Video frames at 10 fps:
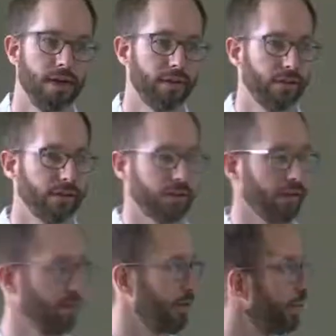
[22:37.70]
uh, to collect
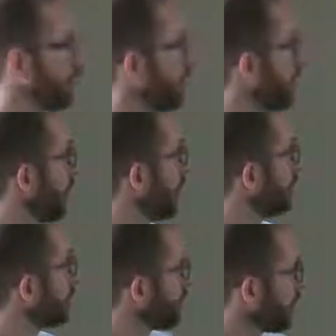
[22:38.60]
digital trace data.
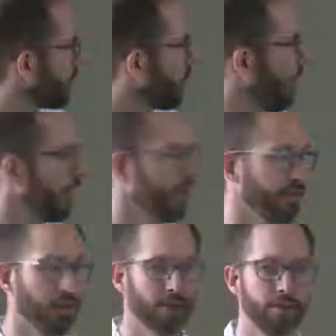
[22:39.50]
And this
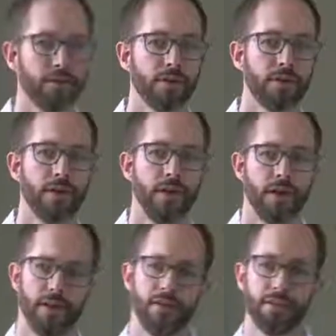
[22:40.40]
final tool
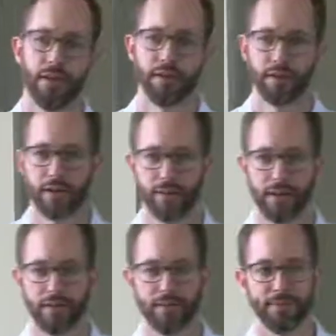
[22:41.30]
is browser
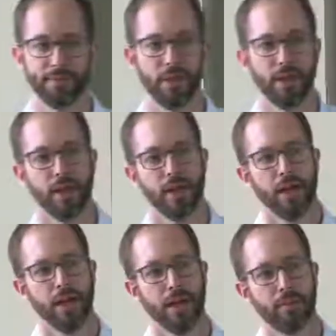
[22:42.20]
automation.
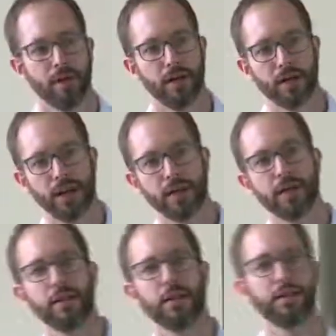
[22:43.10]
Um,
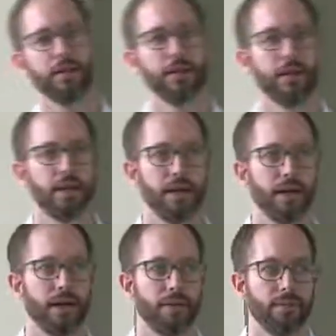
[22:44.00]
again, this is, a,
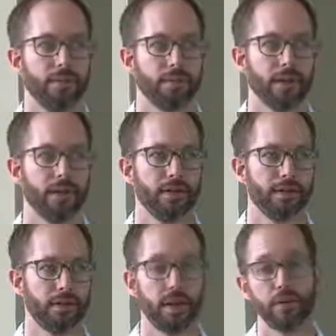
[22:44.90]
um, this
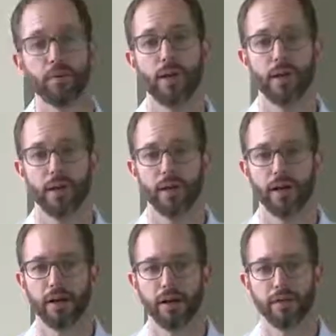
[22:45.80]
is another way
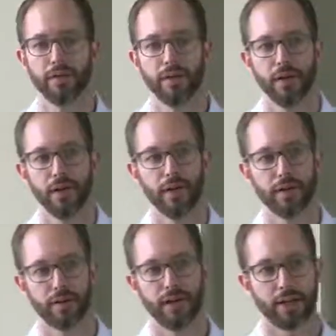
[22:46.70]
of
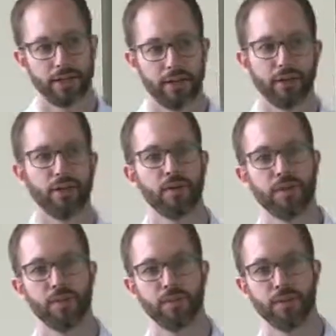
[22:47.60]
interacting
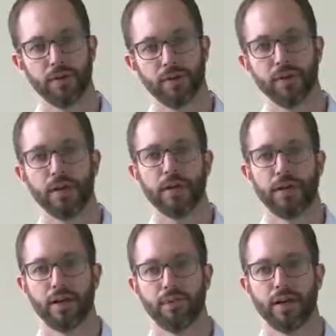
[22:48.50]
with a computer in an
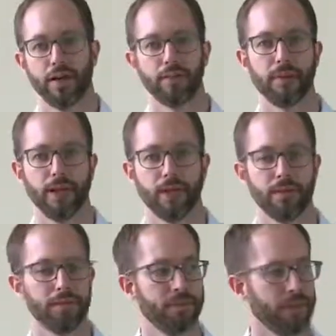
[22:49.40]
automated
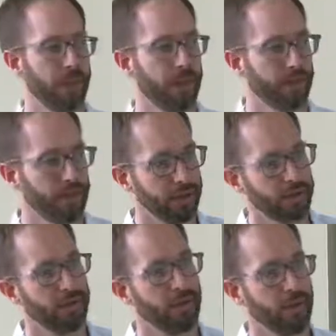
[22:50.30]
manner. And
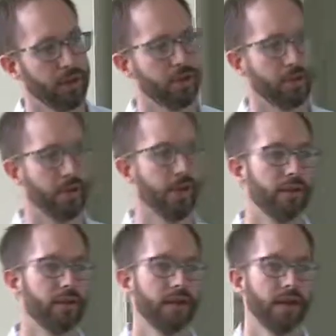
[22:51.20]
essentially what we're going to do
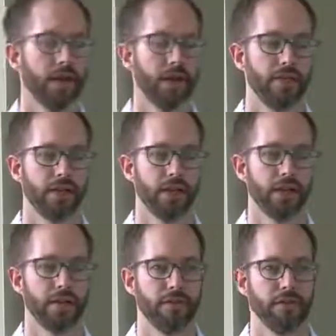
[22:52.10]
is,
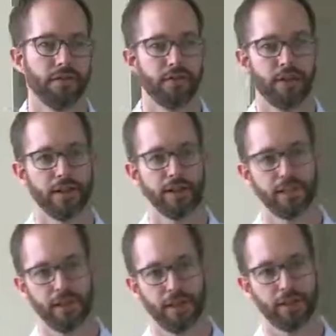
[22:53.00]
instead of finding
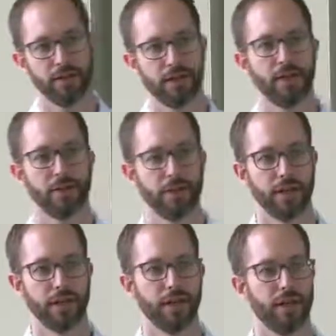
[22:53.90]
the page and
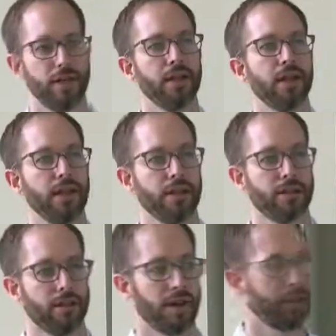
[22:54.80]
reading it in and
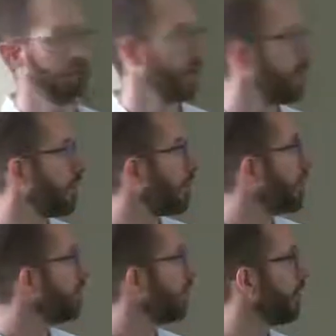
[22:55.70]
extracting the
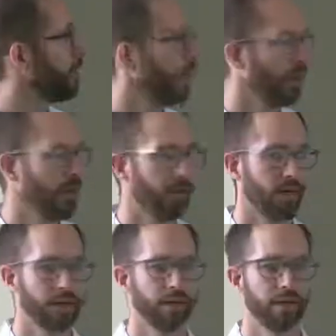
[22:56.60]
information,
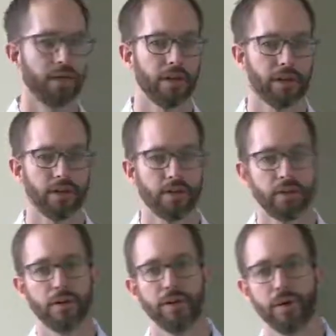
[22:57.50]
we're actually going
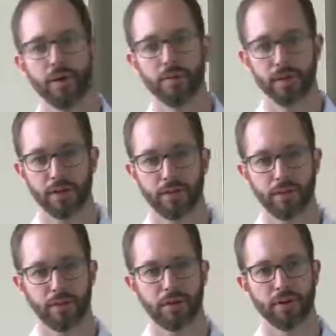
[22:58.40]
to open a
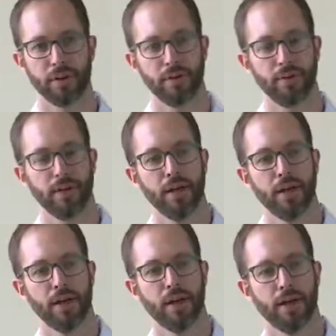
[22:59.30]
computer program
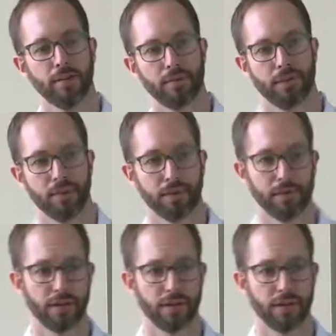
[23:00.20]
um, called